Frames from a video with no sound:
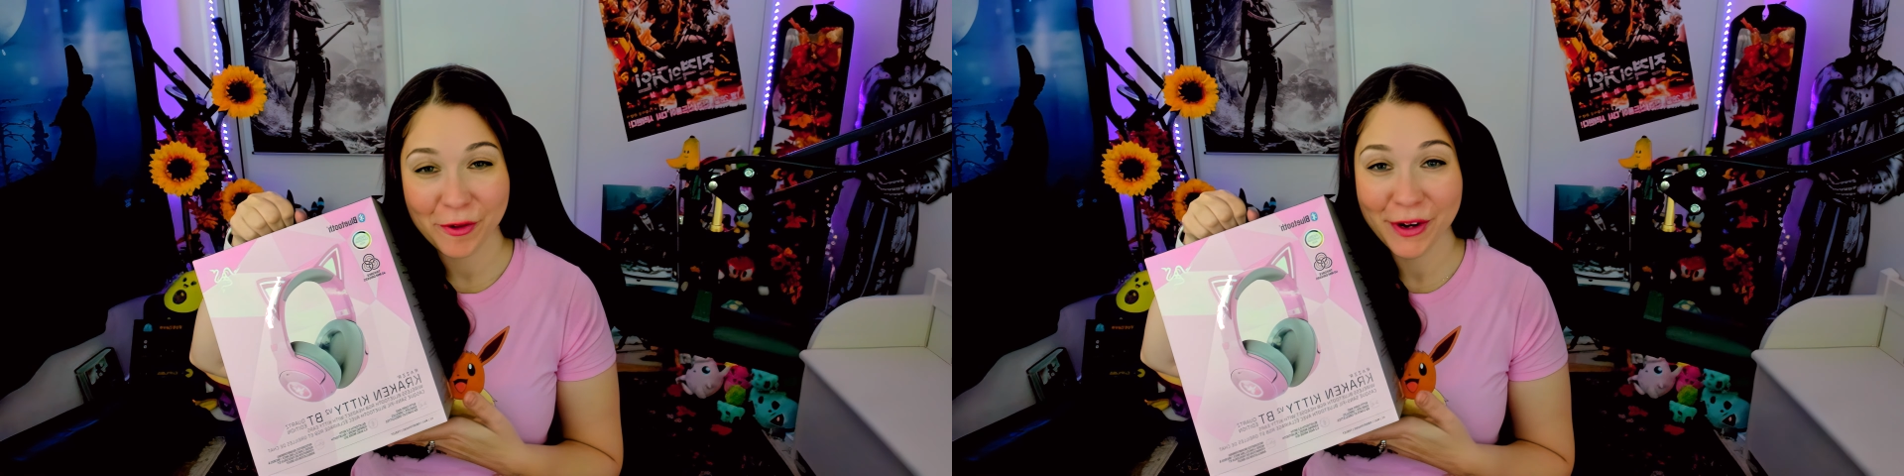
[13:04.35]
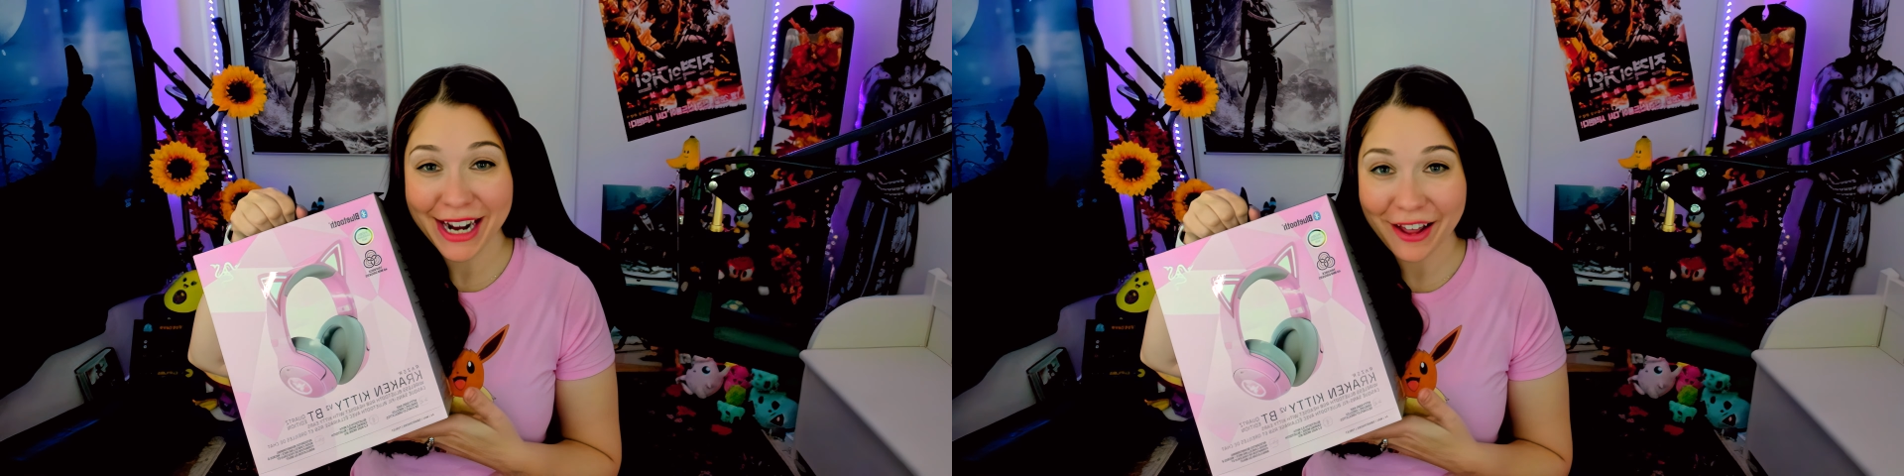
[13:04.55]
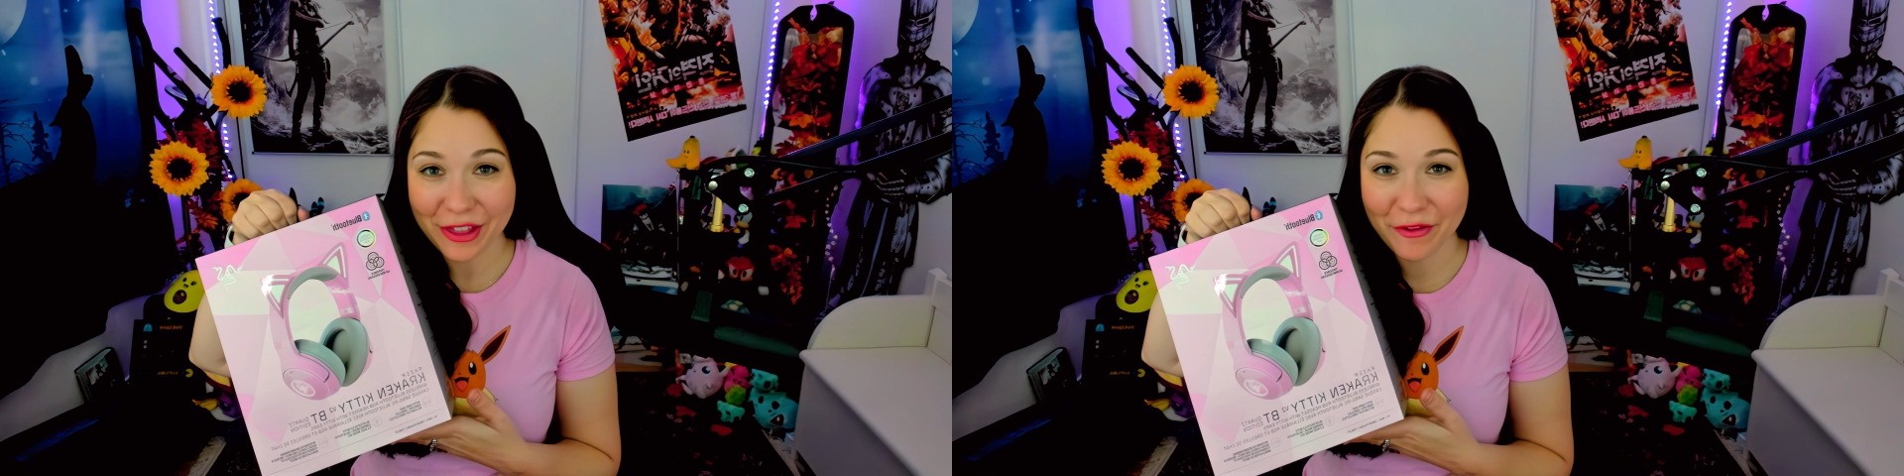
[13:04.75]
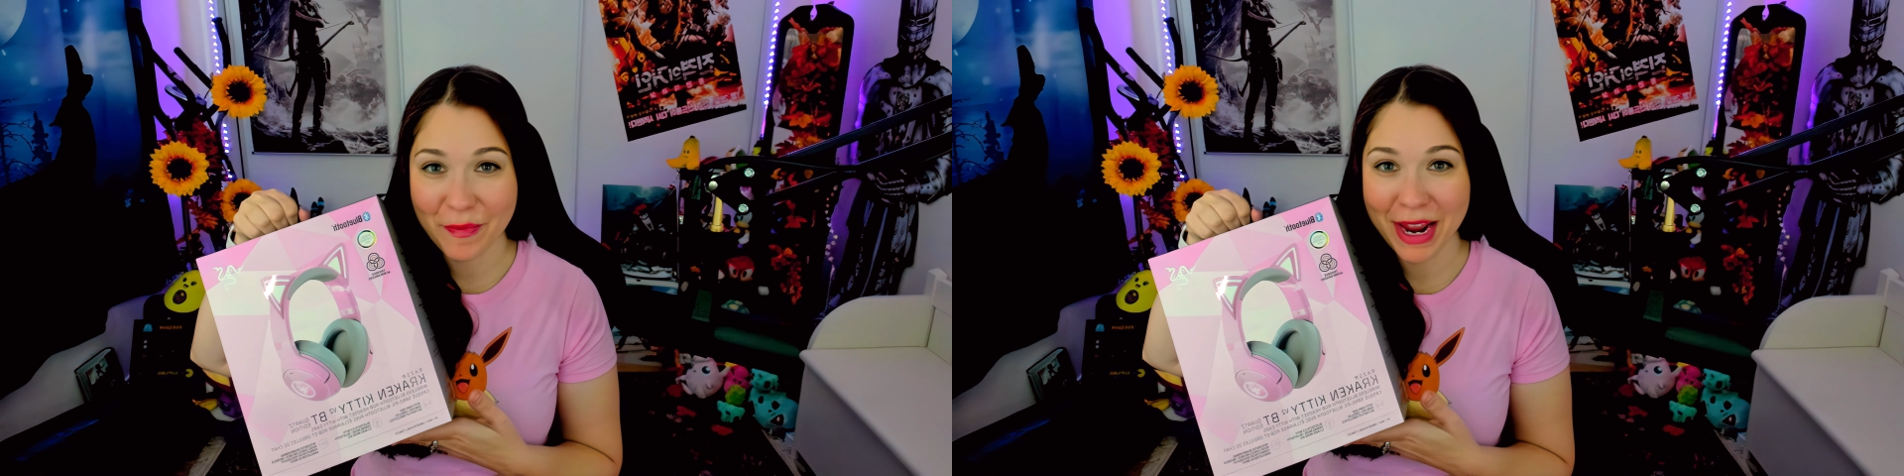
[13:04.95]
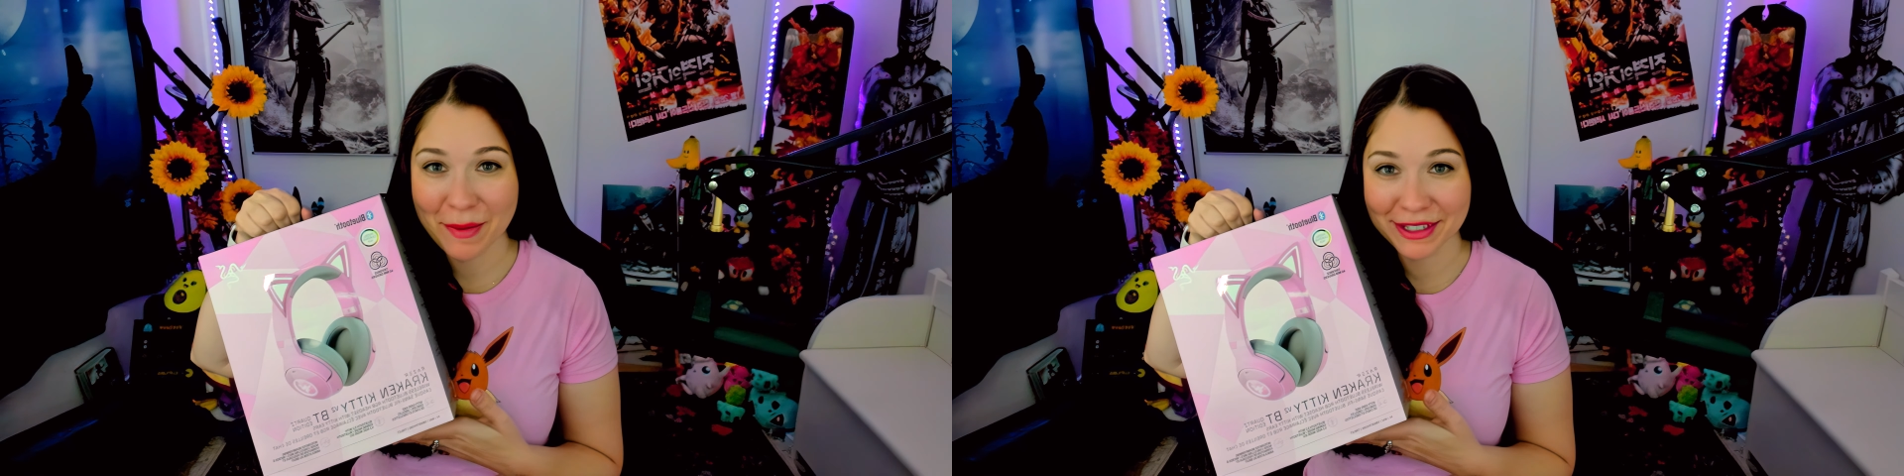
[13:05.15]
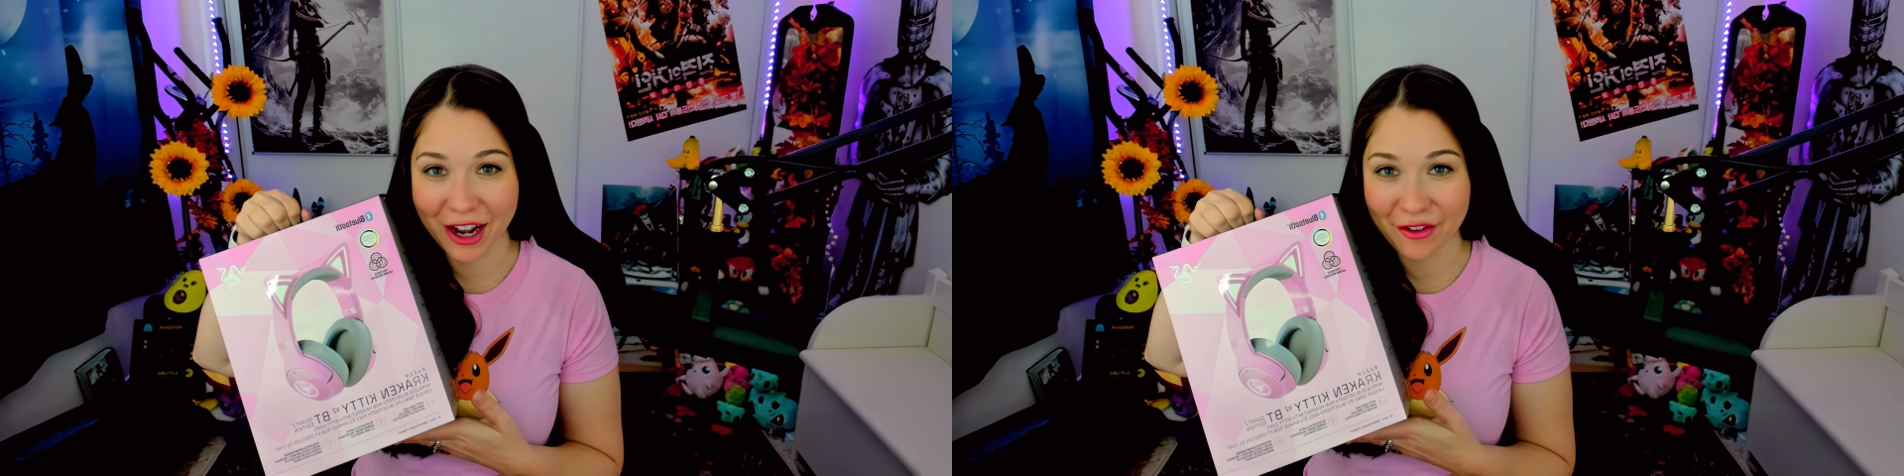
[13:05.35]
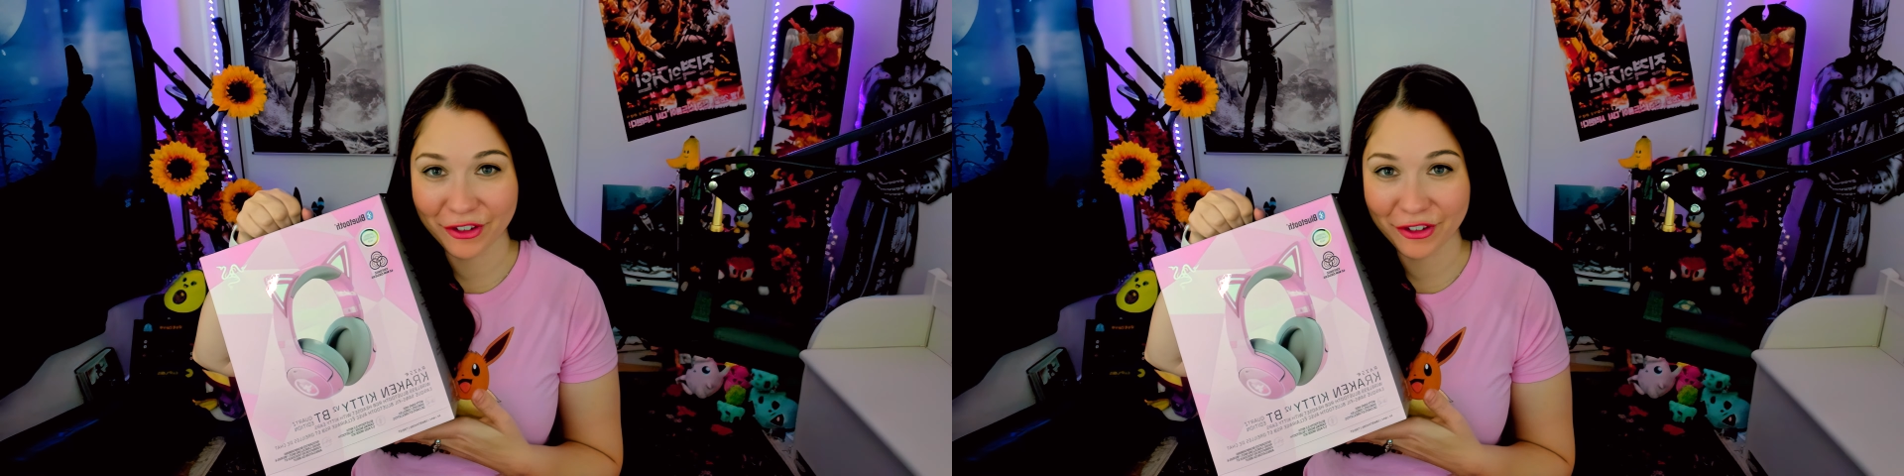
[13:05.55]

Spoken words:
we got them from Amazon